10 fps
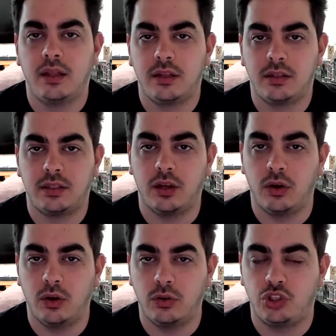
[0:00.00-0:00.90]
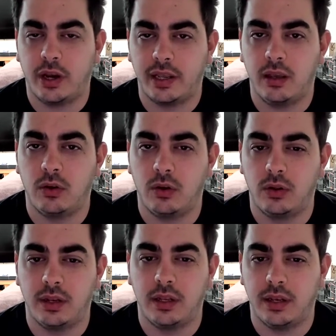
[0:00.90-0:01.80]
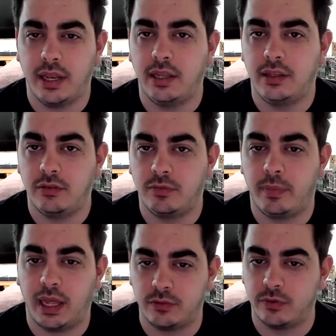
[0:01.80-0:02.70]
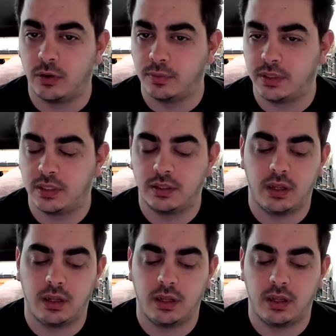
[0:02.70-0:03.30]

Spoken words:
So tracking on native platforms.